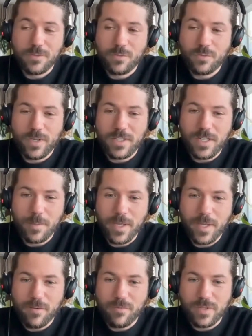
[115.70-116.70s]
try and help
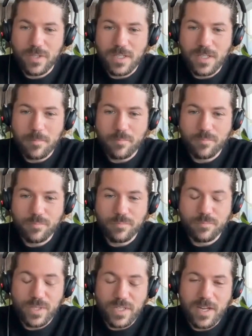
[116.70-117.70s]
Carefree,
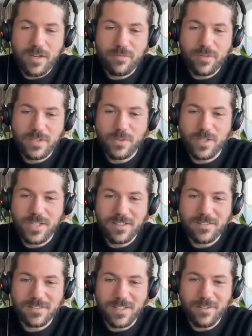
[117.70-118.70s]
bring Carefree to the
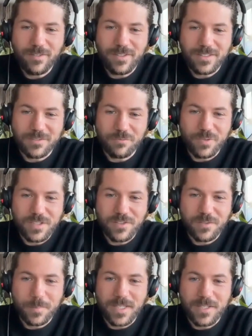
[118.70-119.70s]
next level and reach
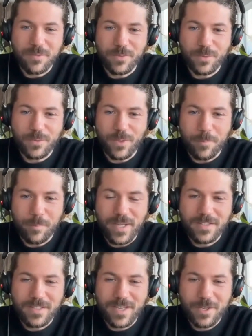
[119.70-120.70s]
as many of those
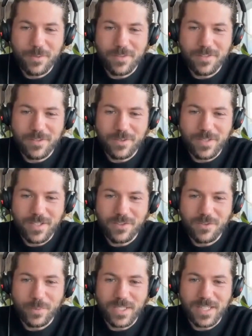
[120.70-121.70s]
unpaid carers in the UK
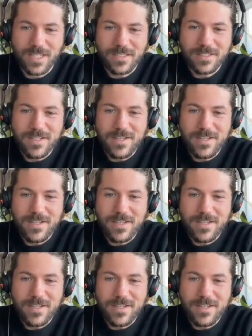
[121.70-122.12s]
as we can.